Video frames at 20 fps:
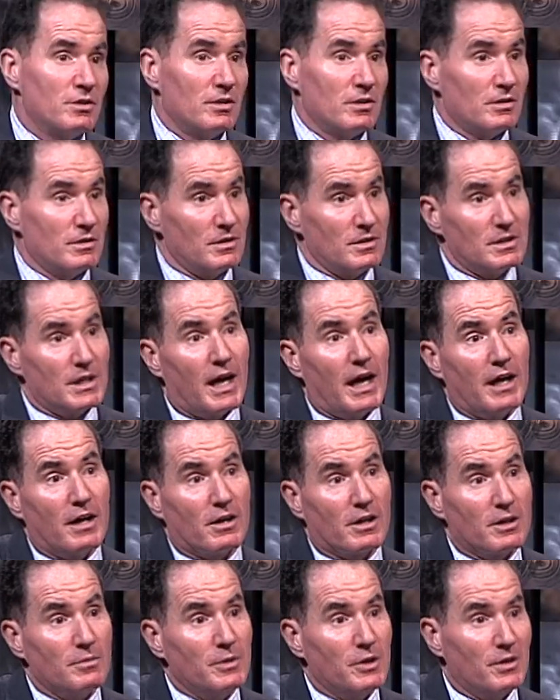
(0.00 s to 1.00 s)
the entire
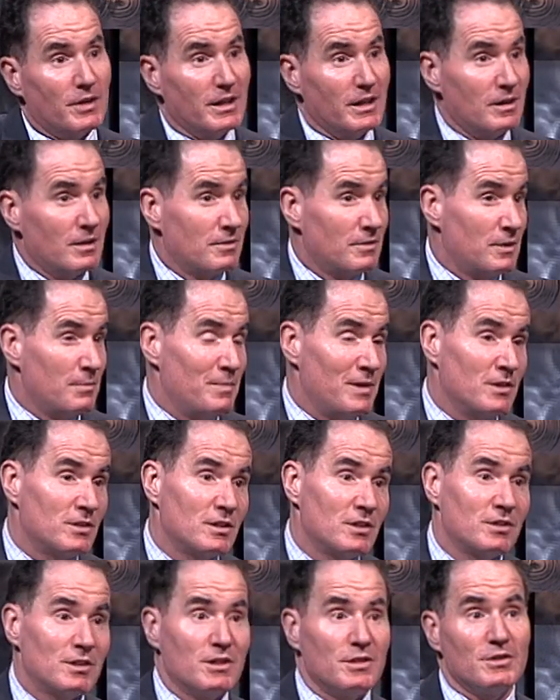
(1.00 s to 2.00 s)
community, the
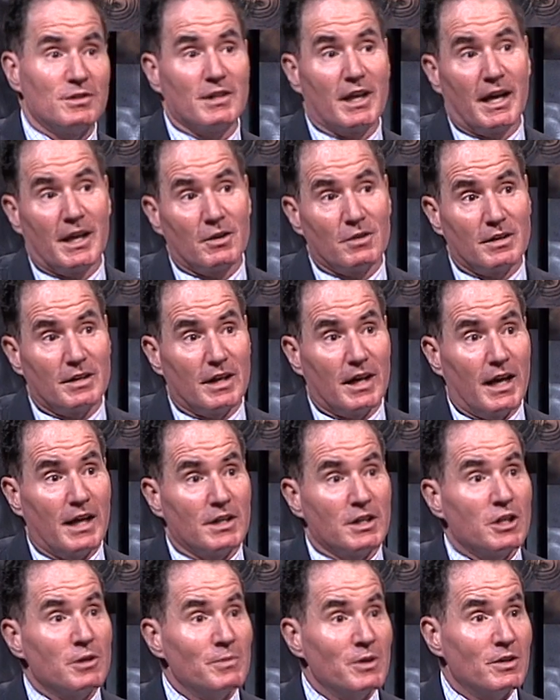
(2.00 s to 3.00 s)
businesses and,
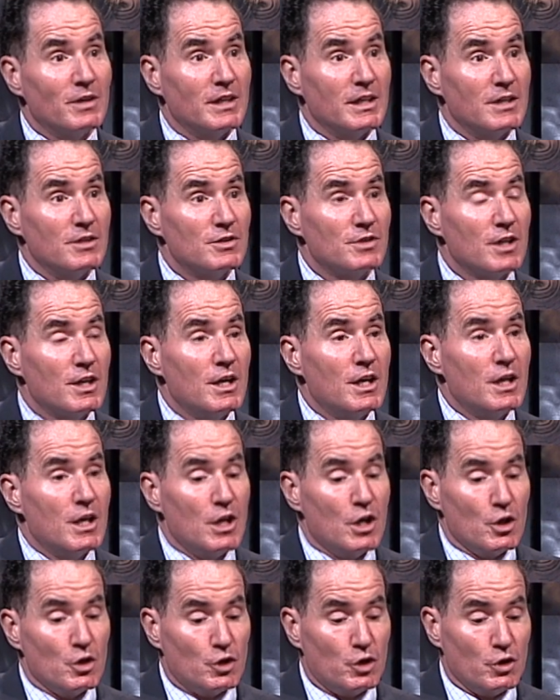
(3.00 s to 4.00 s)
and communities,
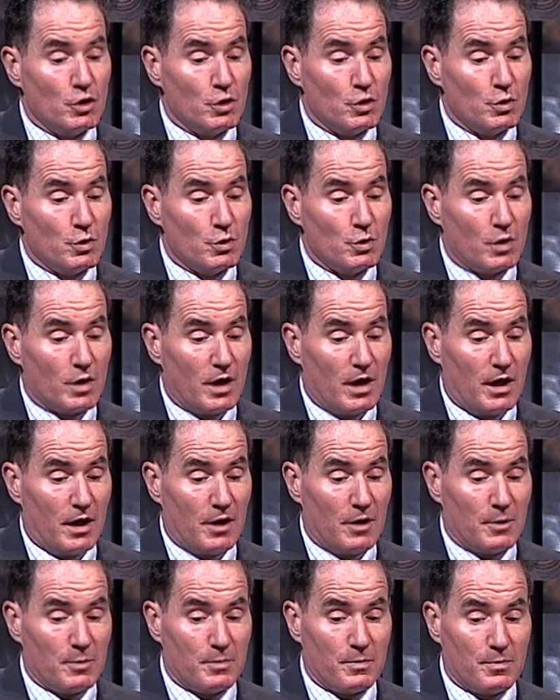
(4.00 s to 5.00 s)
to uh,
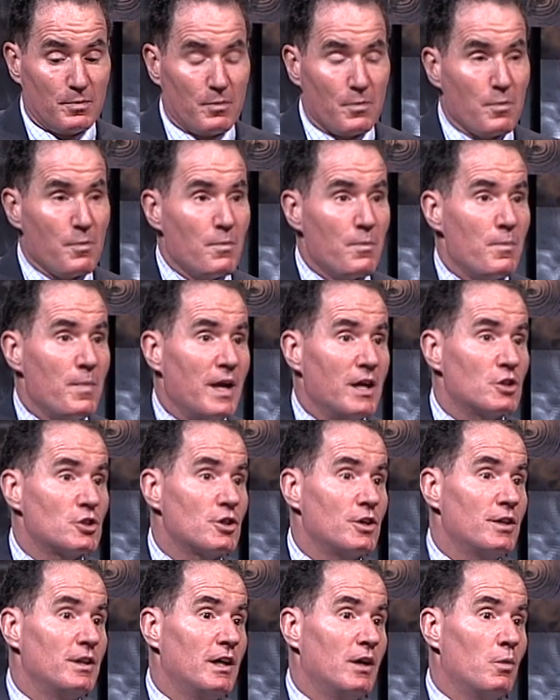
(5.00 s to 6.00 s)
make
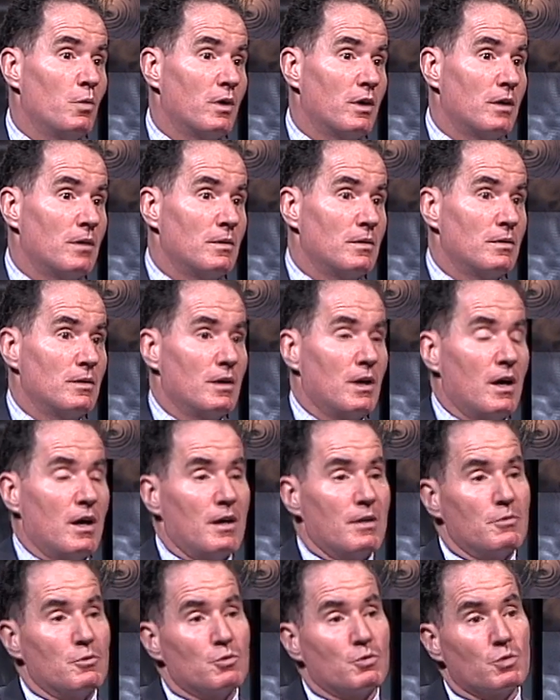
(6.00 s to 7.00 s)
sure that we're uh,
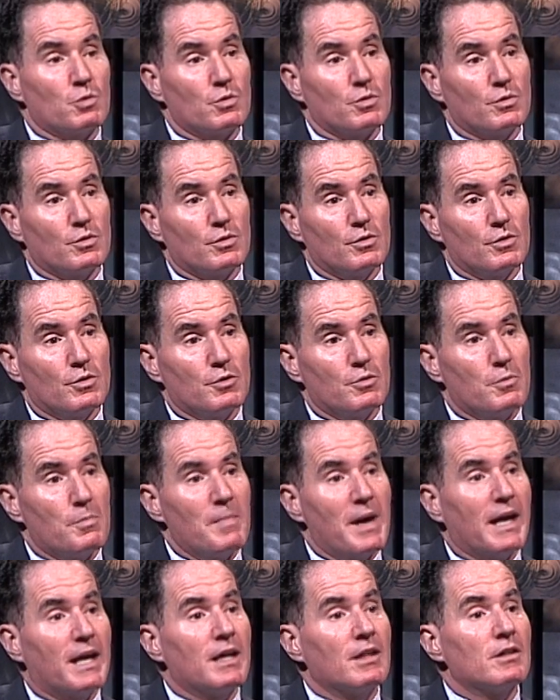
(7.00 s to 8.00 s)

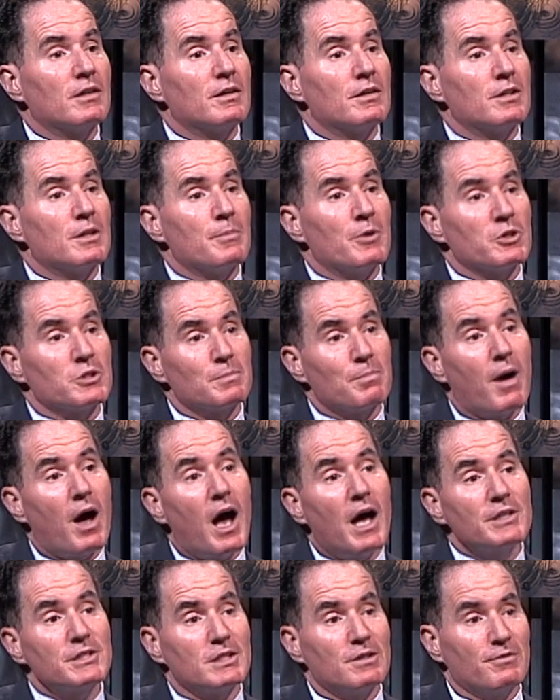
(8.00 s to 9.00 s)
making the, the most
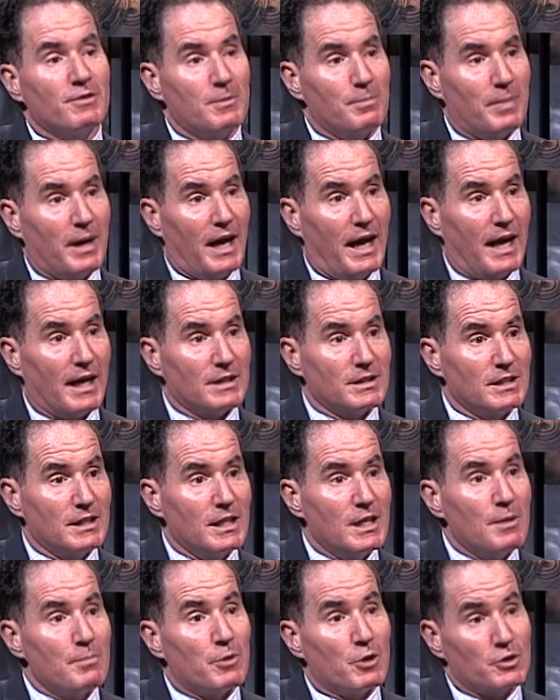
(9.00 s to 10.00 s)
positive impact,
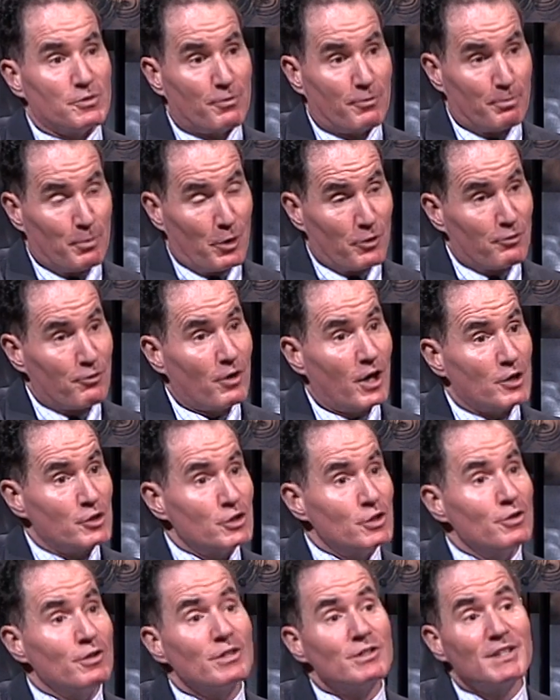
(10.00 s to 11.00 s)
both, both for our
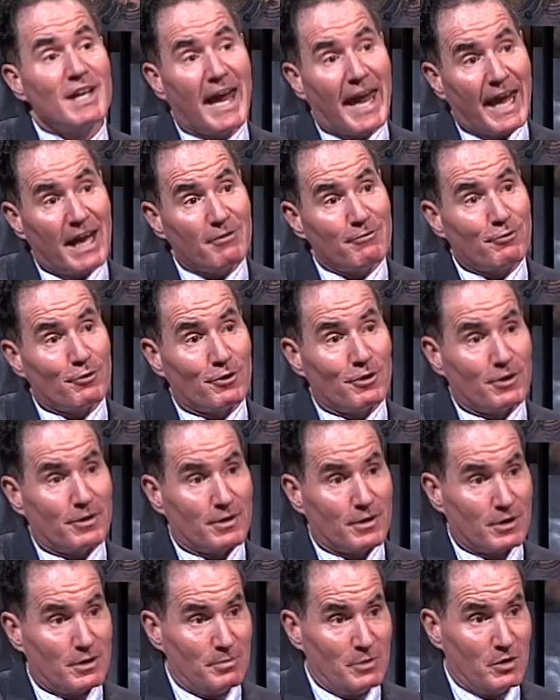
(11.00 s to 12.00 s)
students and for the
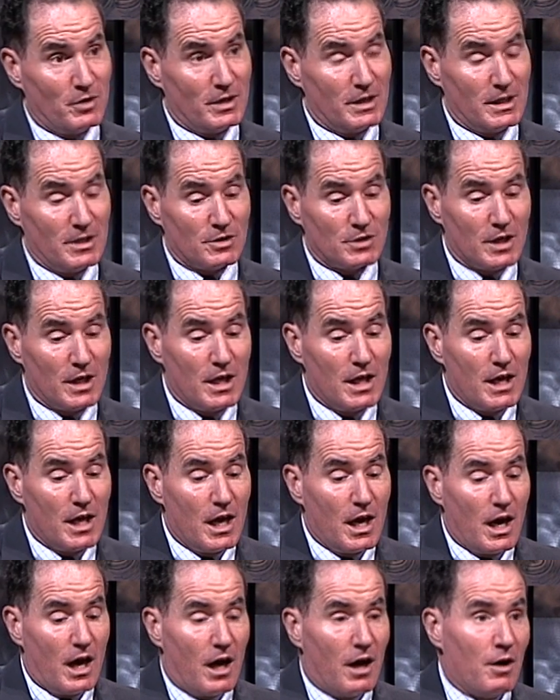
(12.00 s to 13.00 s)
communities.
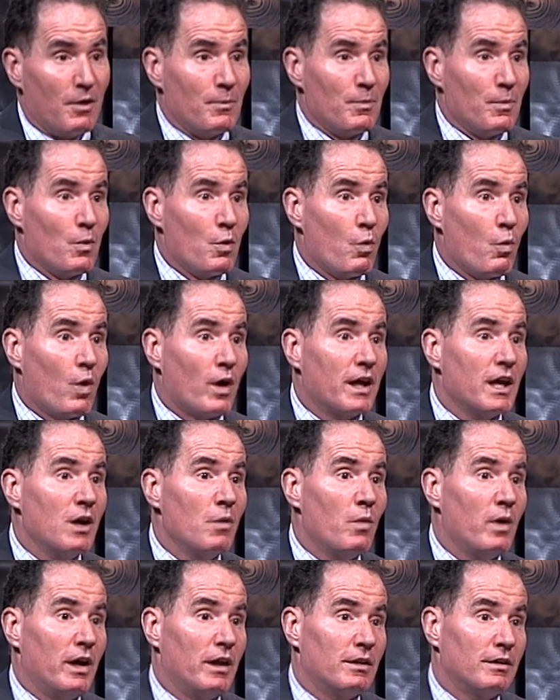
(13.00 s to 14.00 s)
Uh, working
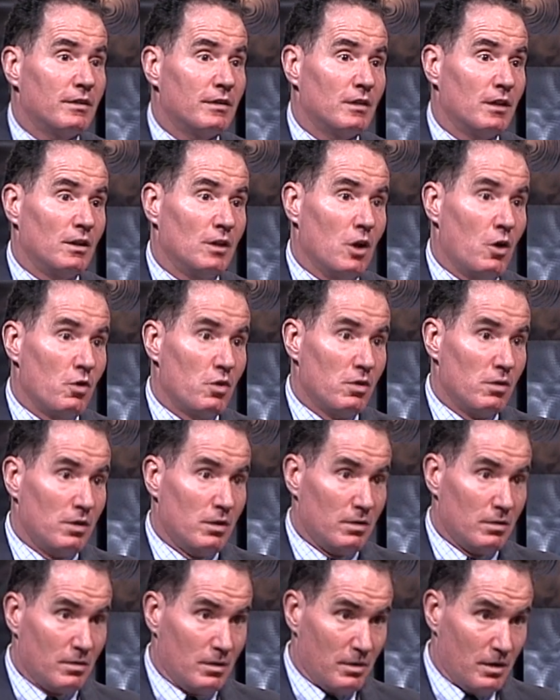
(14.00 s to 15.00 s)
with
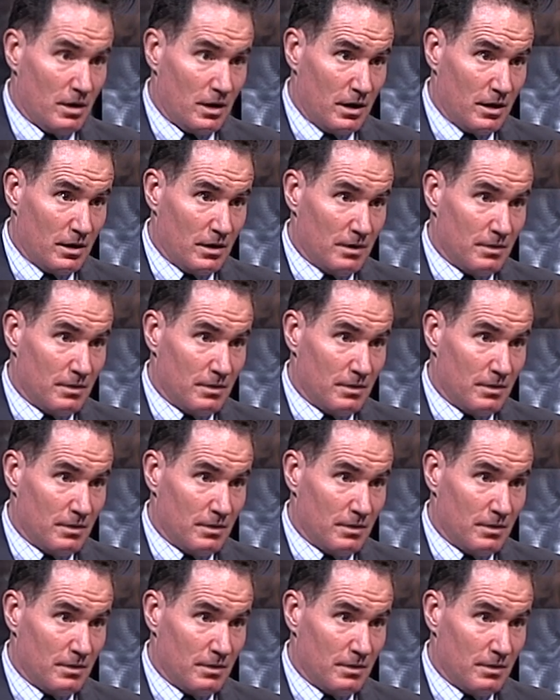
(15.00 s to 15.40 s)
local uh,